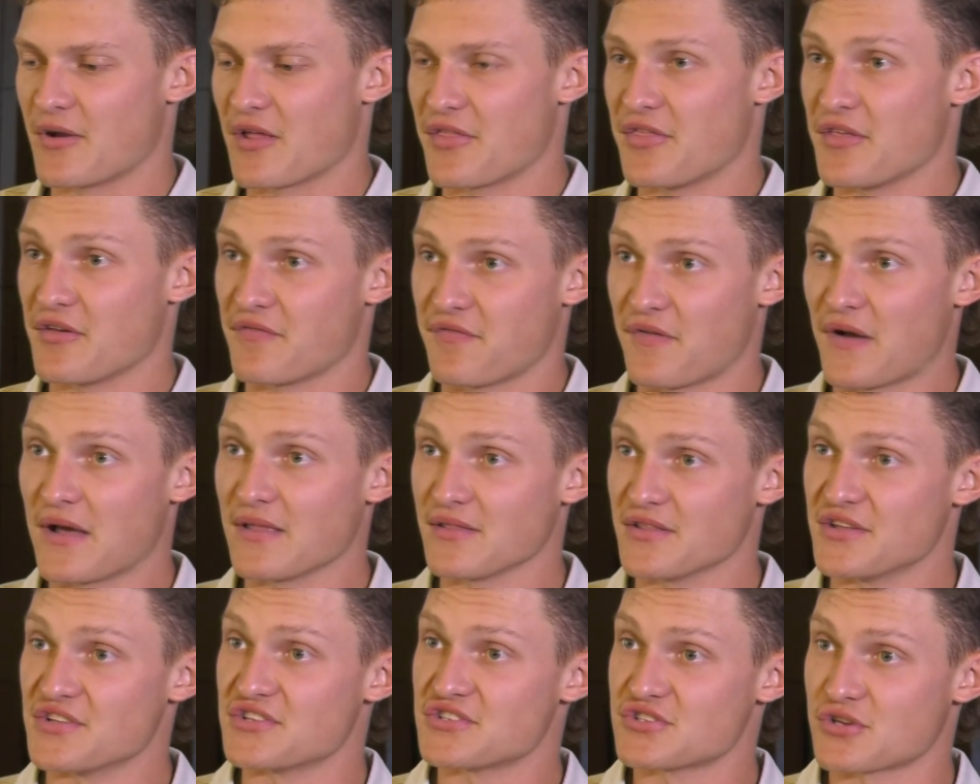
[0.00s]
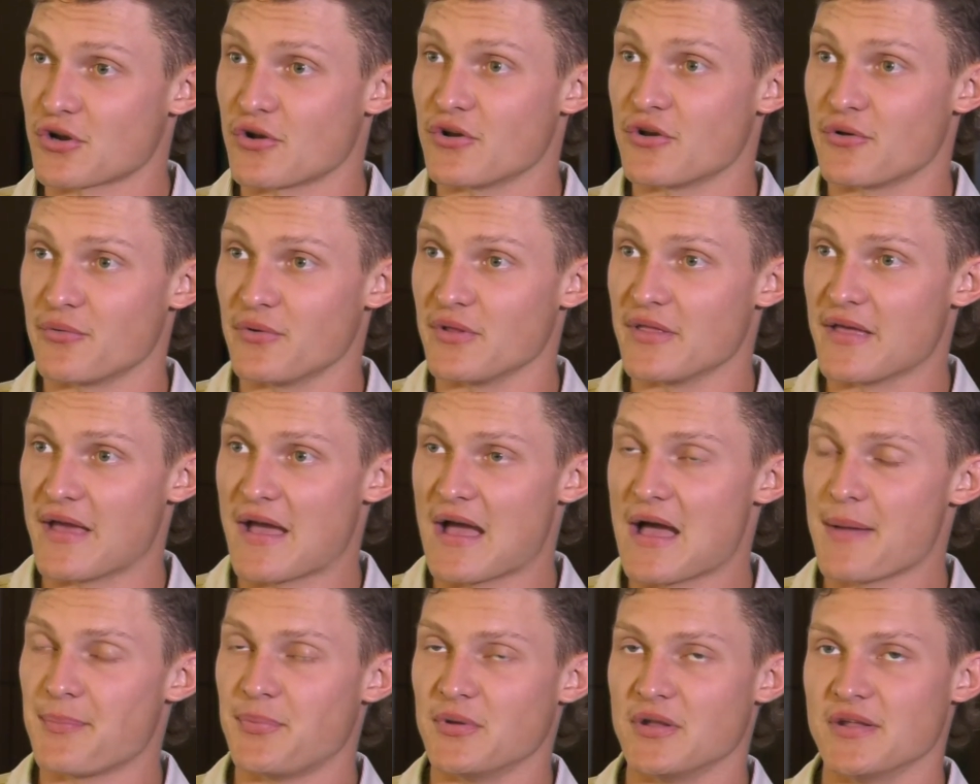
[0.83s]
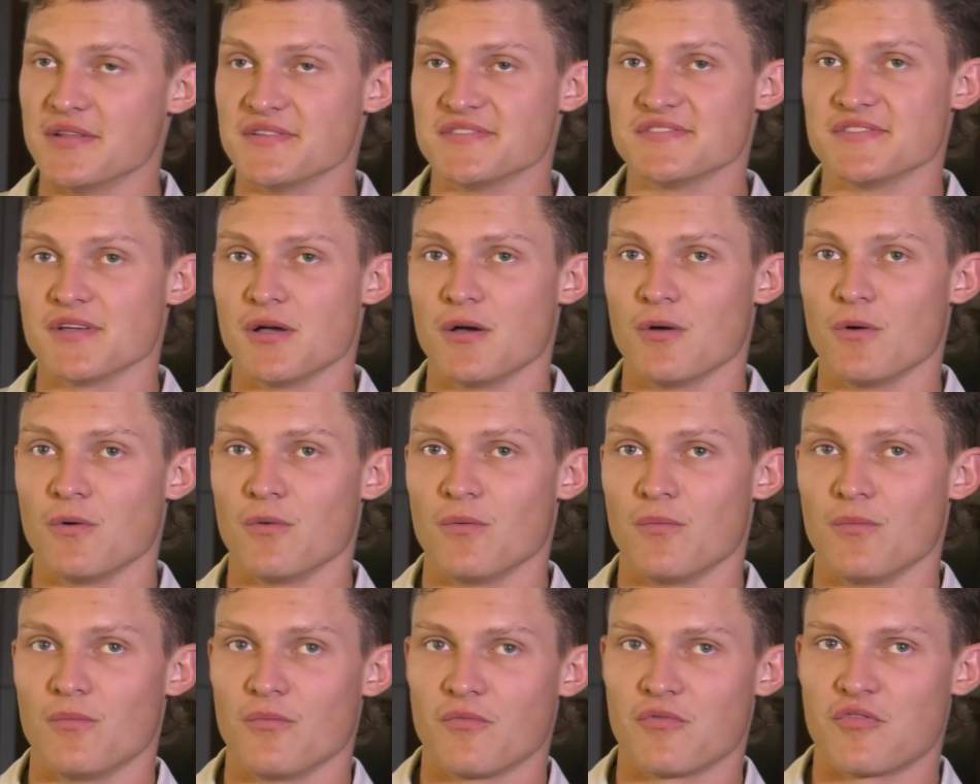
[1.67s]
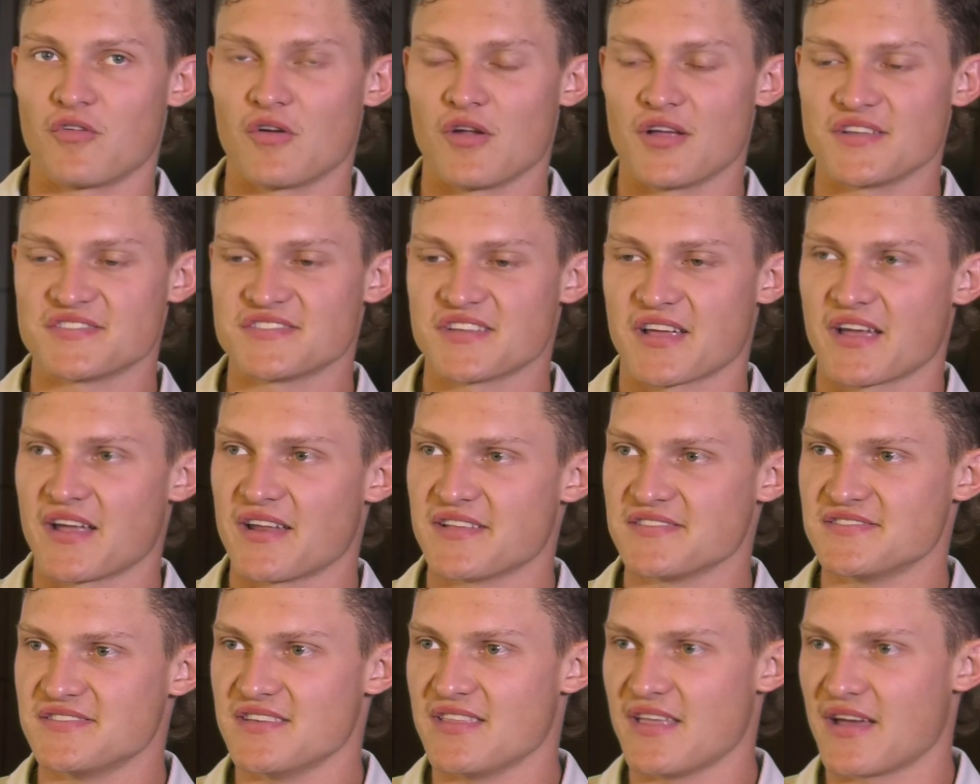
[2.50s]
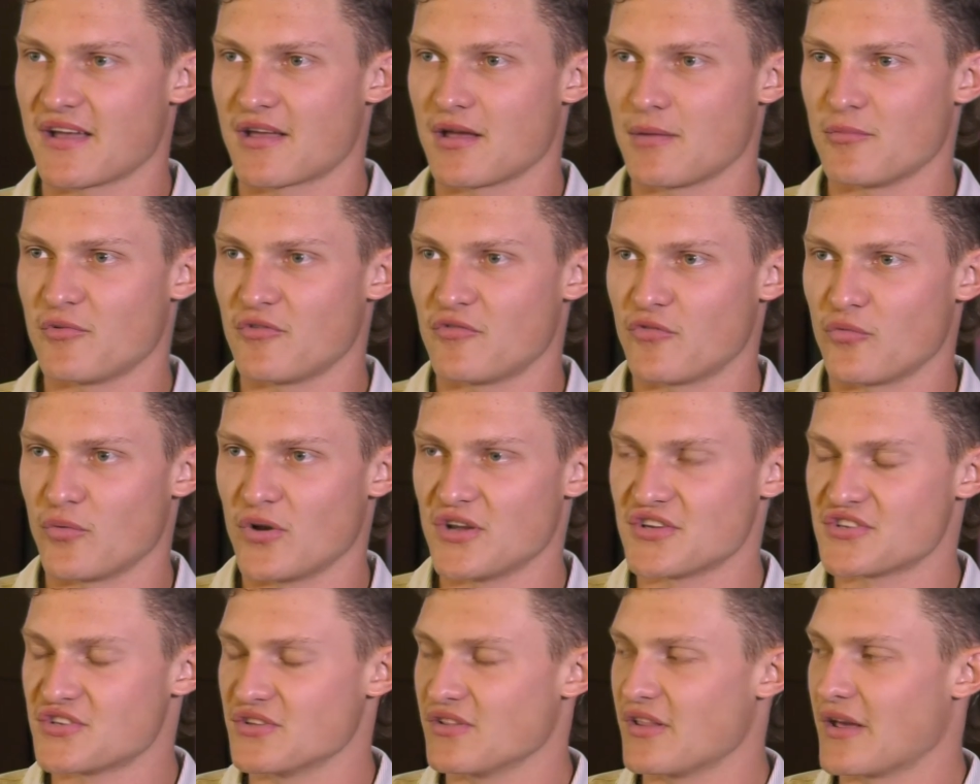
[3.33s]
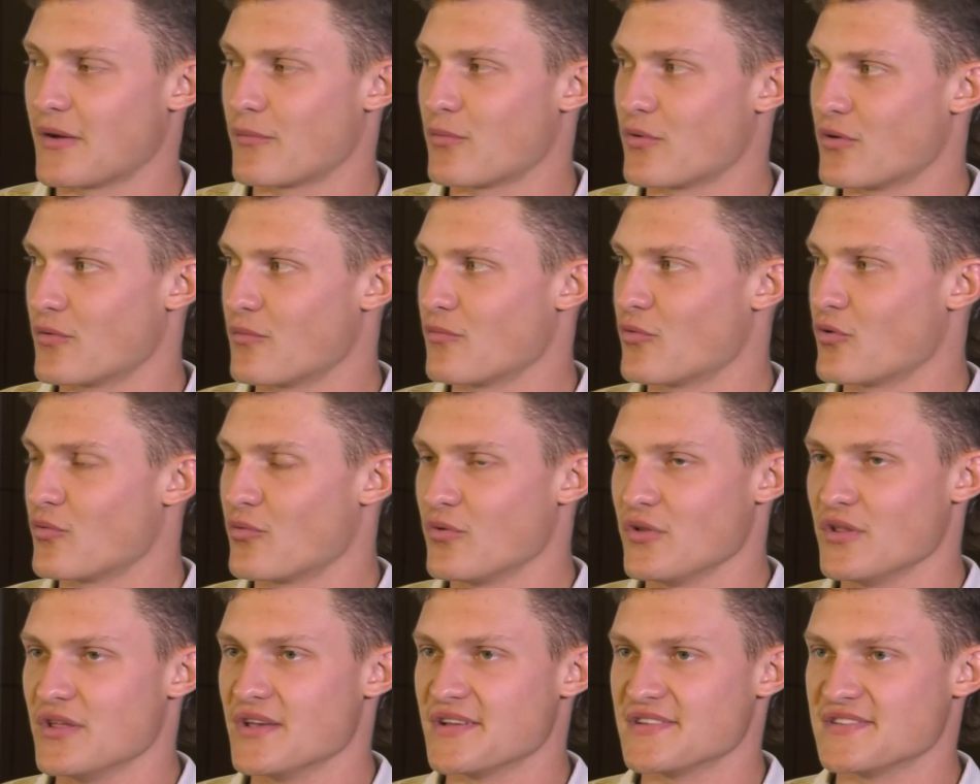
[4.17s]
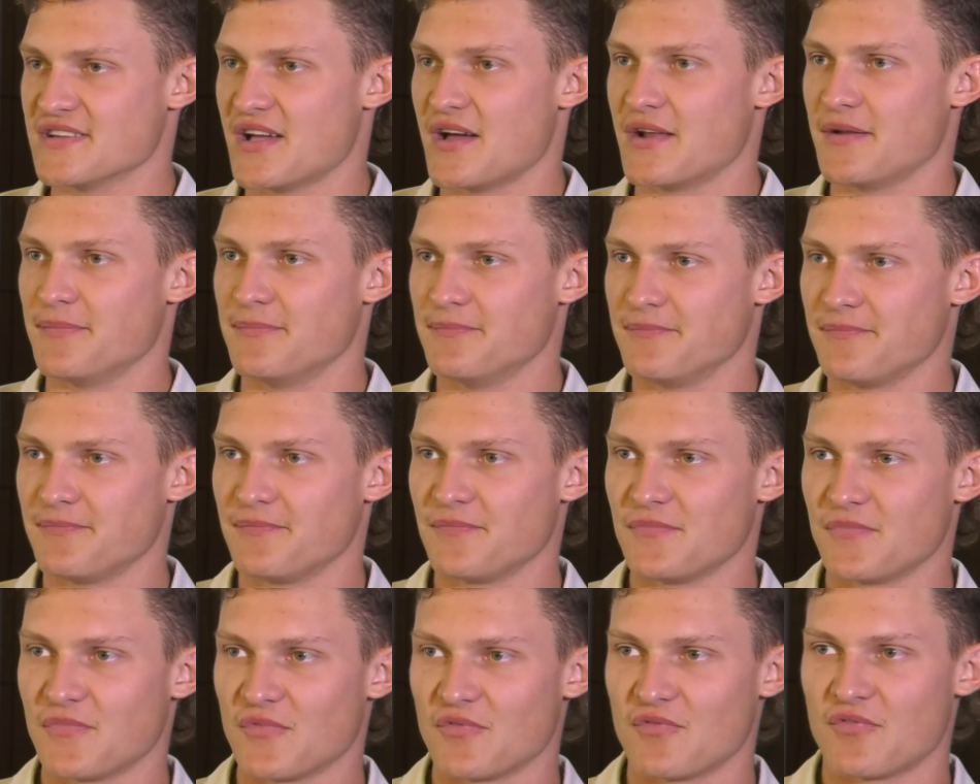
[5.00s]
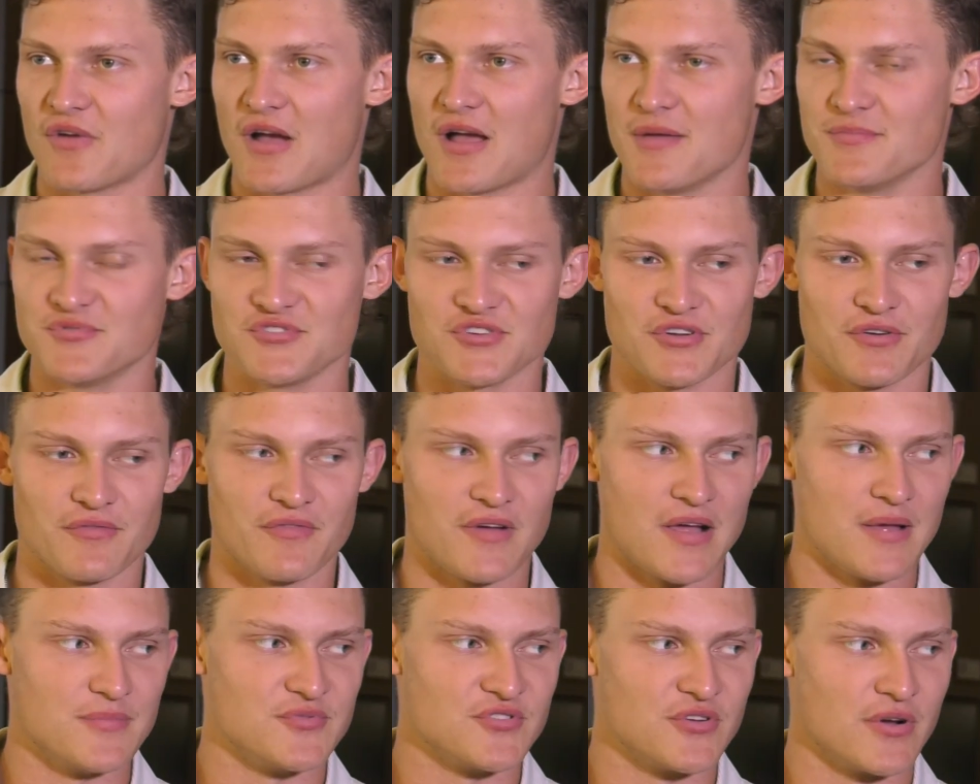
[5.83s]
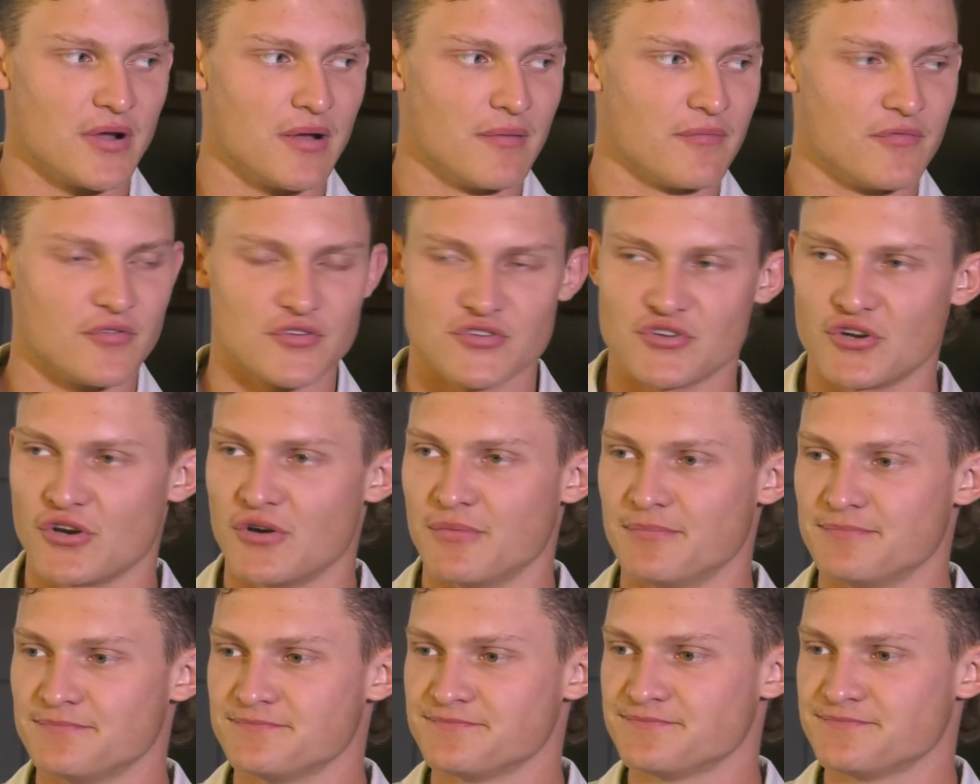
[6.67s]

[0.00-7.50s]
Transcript: And I think finally it's starting to really happen. And so for us to kind of see that come to fruition, like we're, we're really excited. Vibes are, vibes are up for sure.